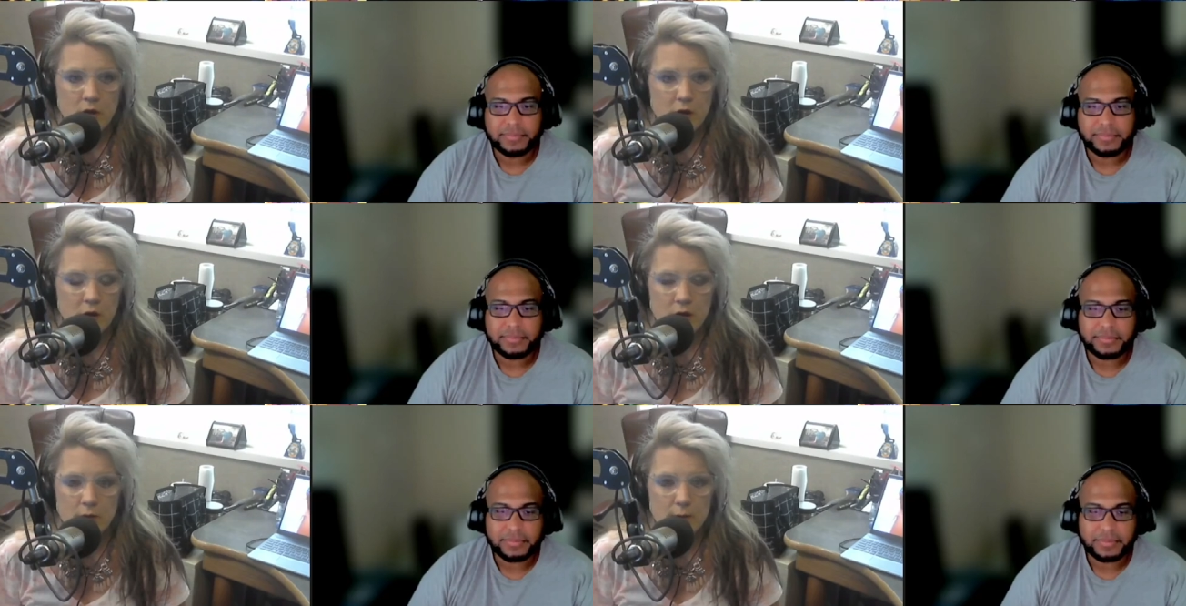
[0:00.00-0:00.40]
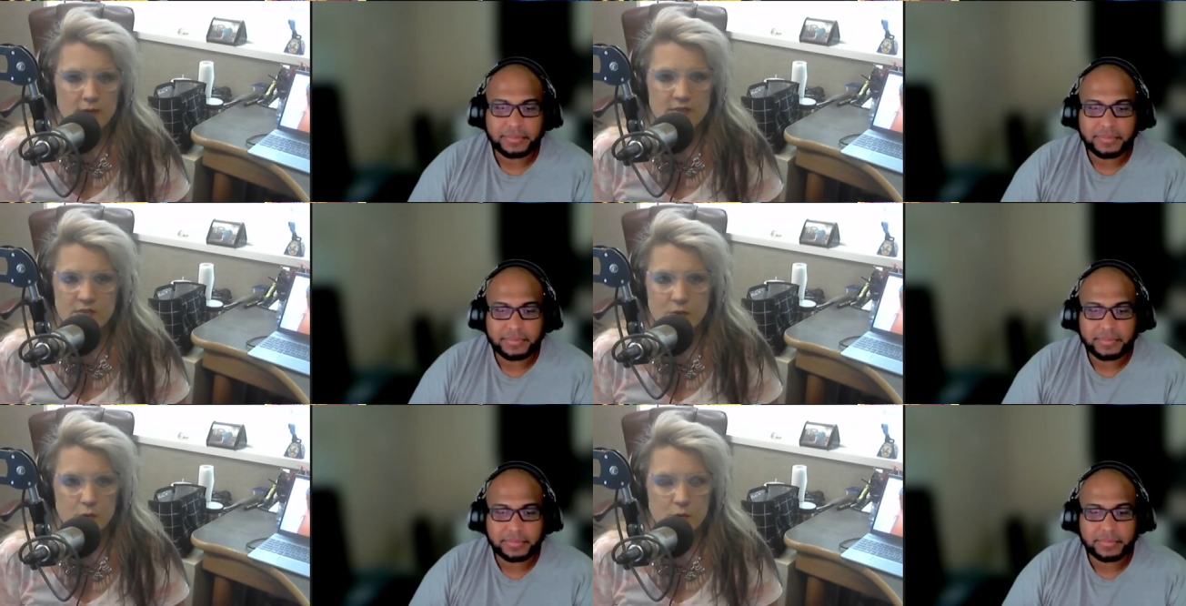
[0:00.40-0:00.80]
Speaker 1: um,
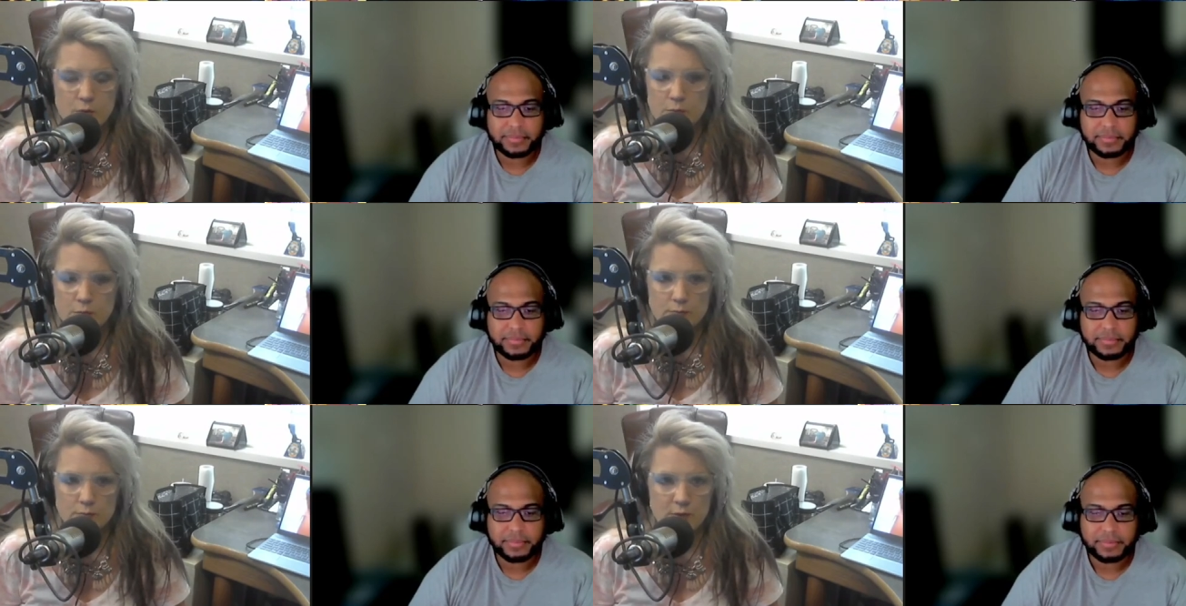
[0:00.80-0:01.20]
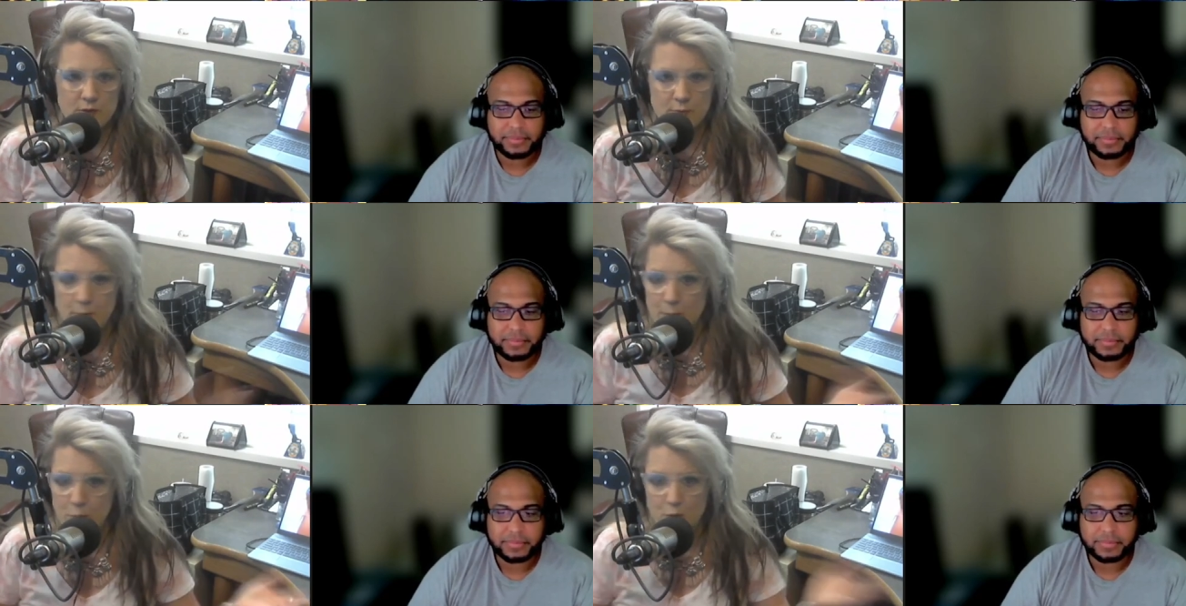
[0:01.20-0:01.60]
and so these
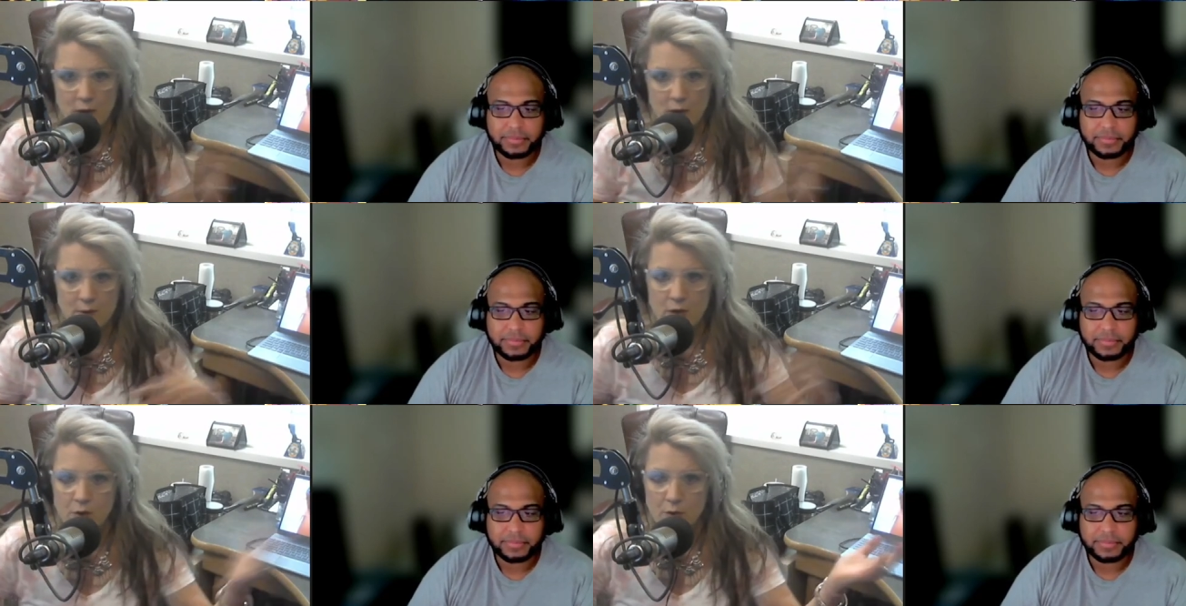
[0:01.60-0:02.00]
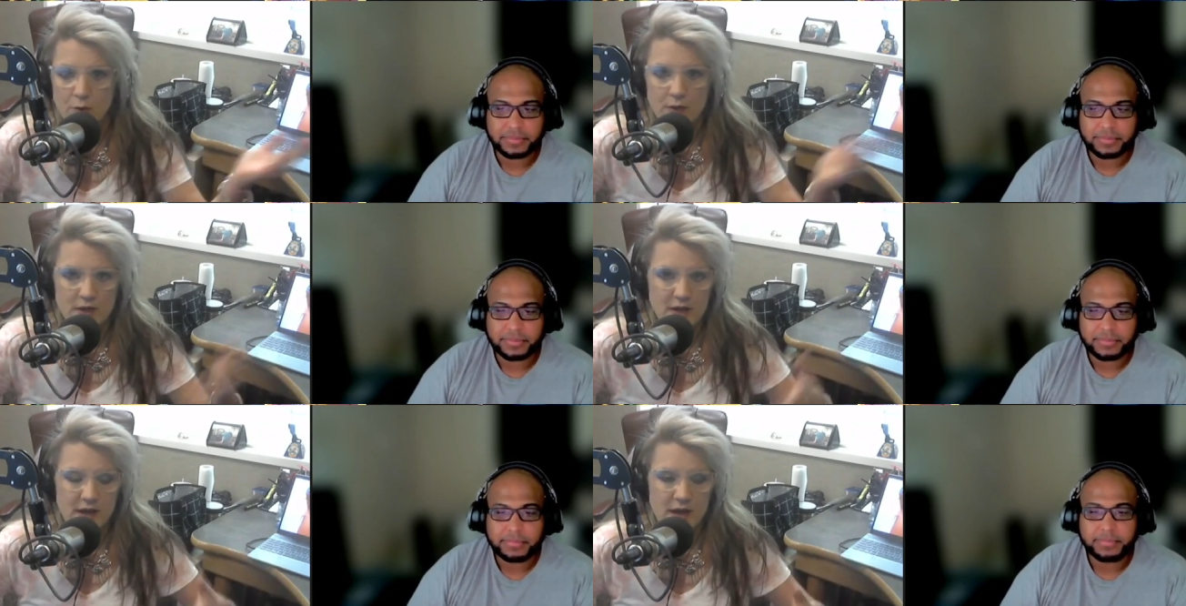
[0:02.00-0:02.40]
people come and go
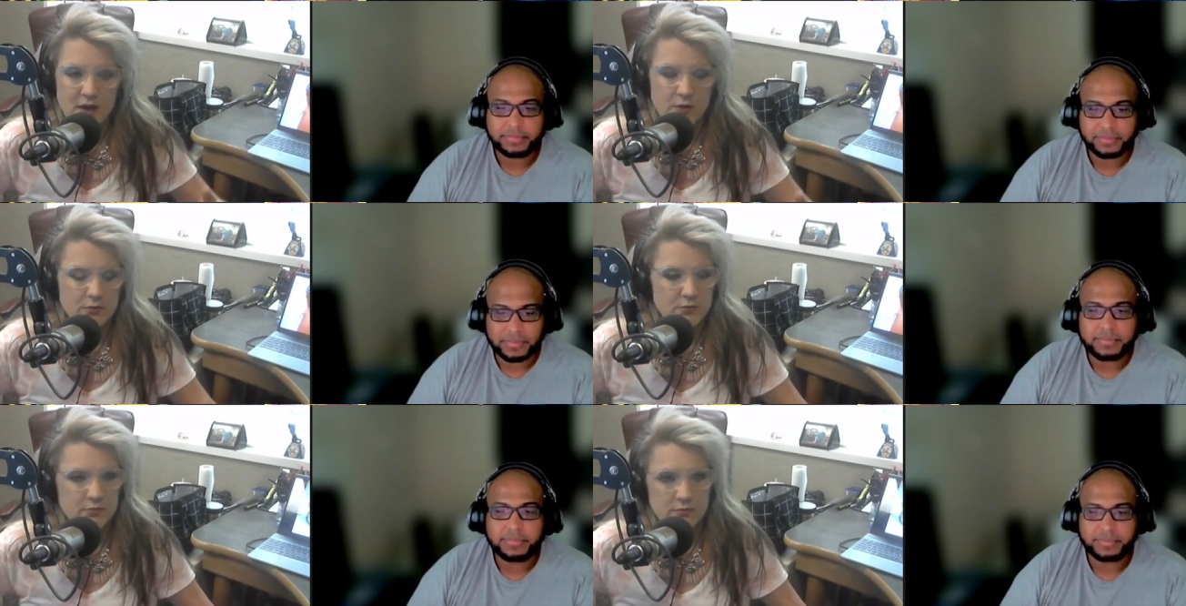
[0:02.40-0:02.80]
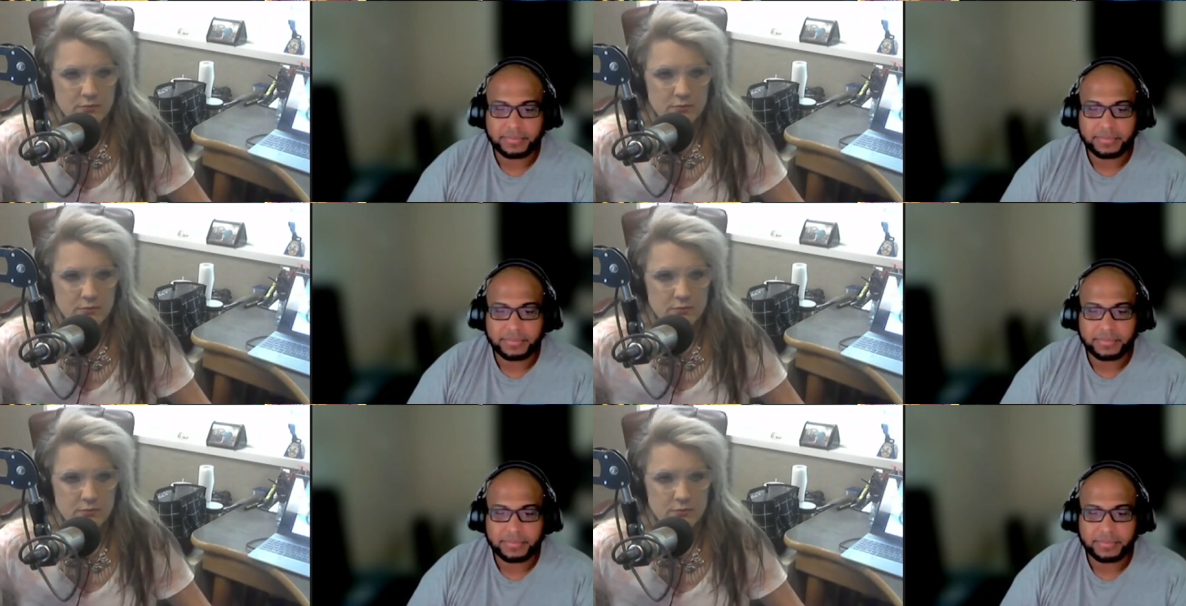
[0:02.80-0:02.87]
in and out